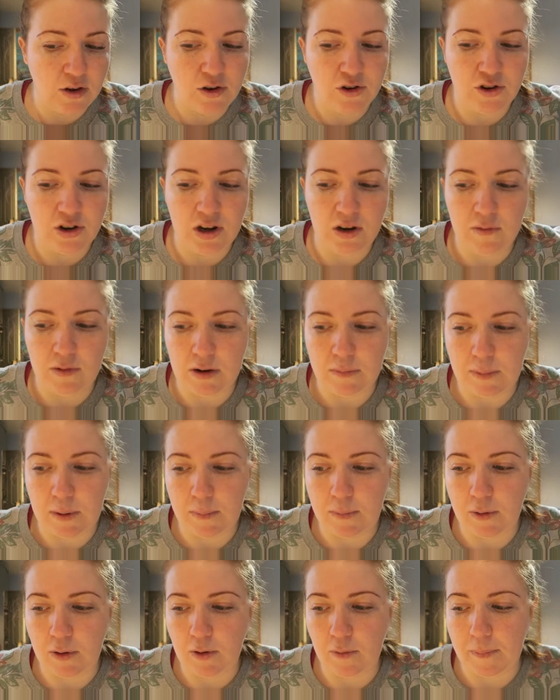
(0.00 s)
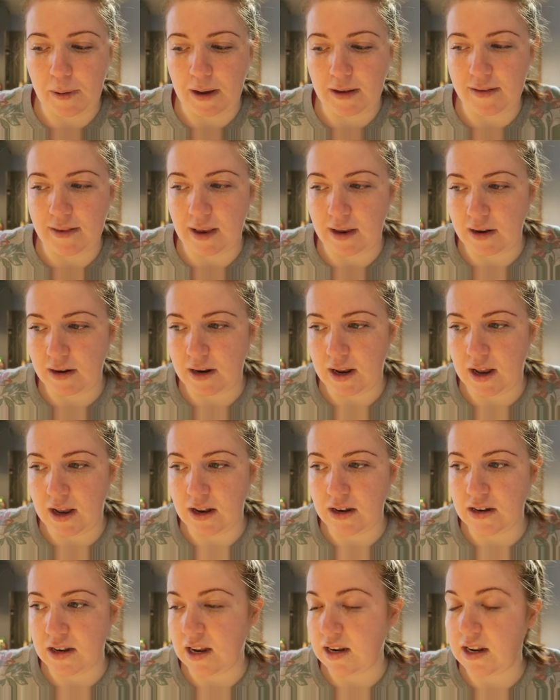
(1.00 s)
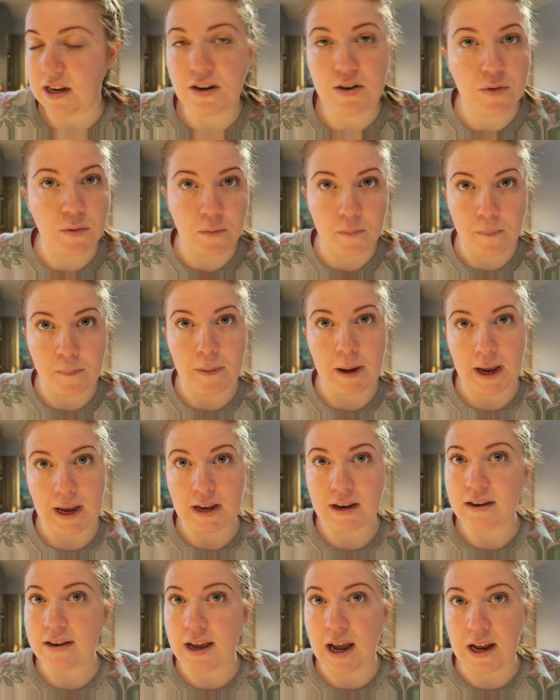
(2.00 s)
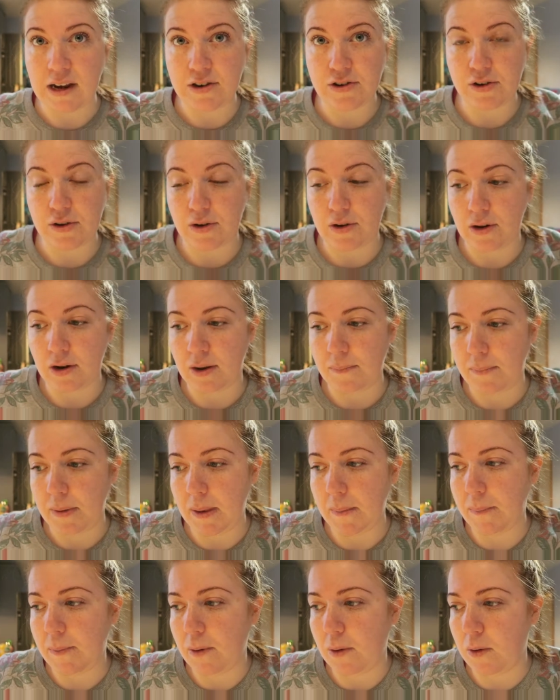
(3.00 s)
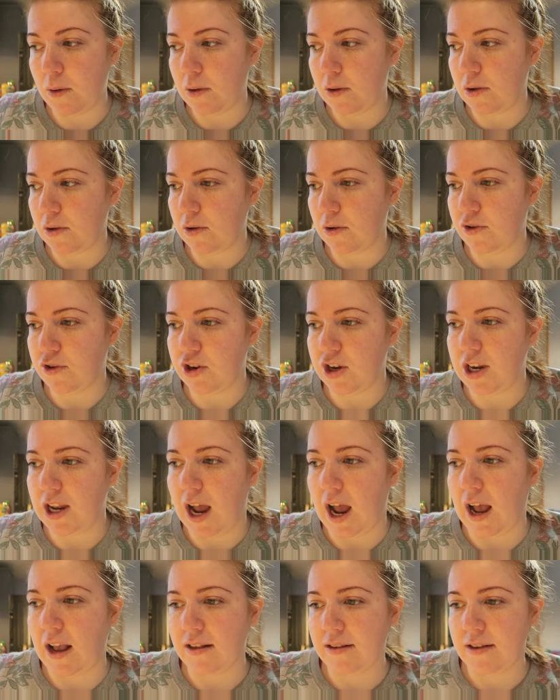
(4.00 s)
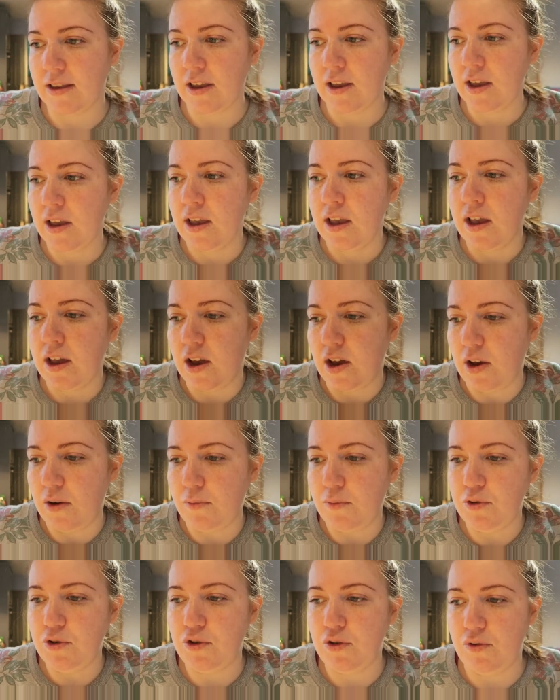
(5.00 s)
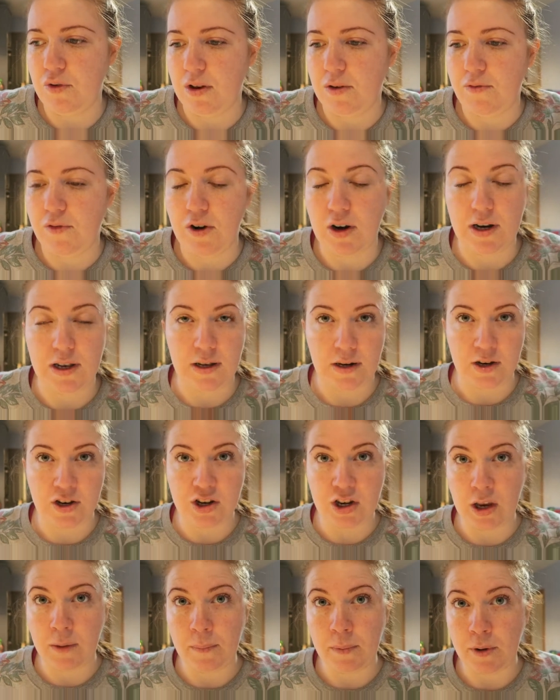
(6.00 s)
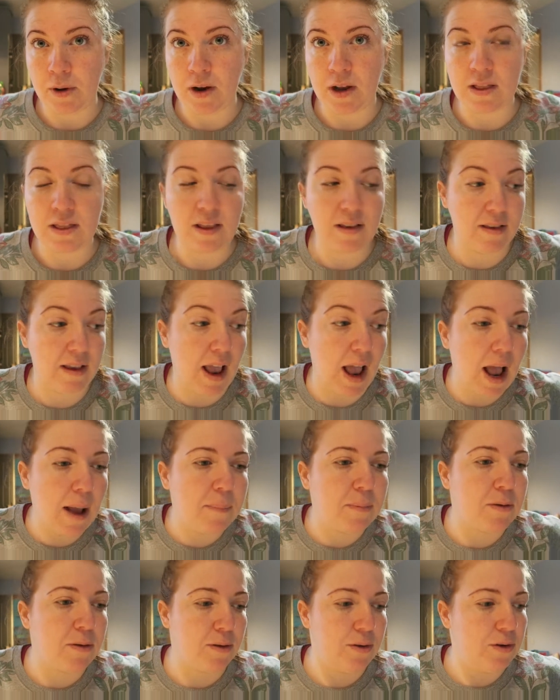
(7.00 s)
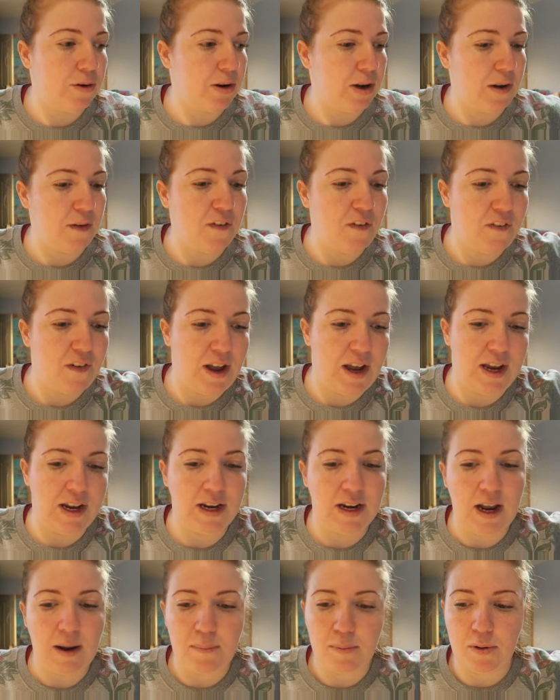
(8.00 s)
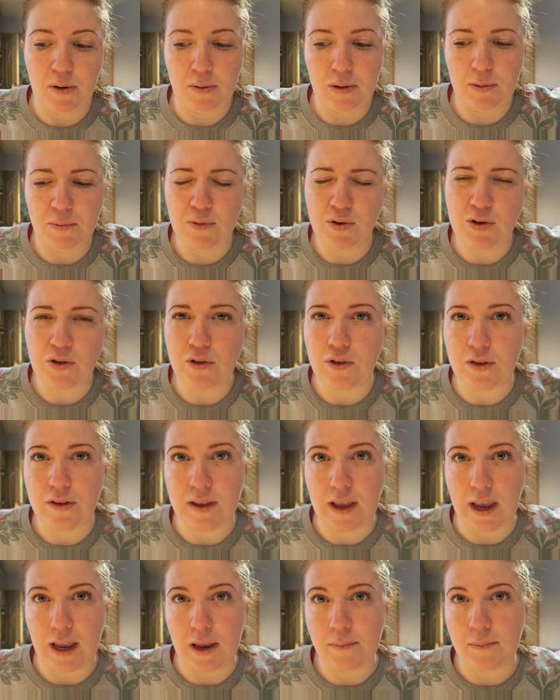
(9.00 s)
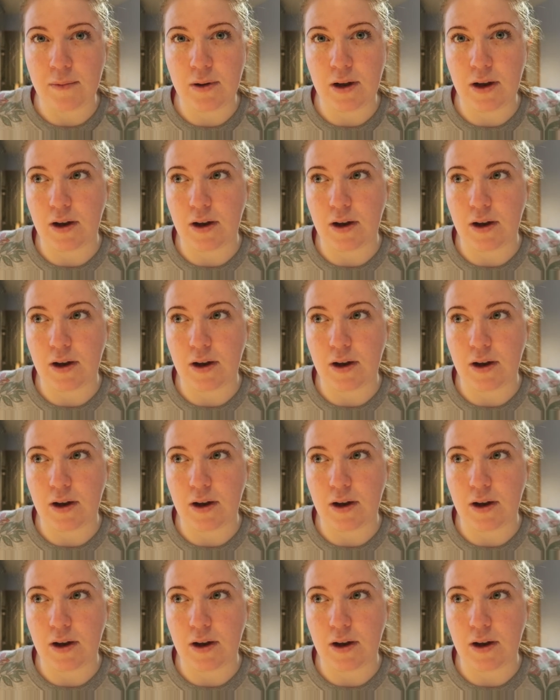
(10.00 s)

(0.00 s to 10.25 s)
Usually when people buy secondhand, and I don't mind at all, people usually ask, would you do it for a little cheaper? And that's absolutely fine. I probably would do the same,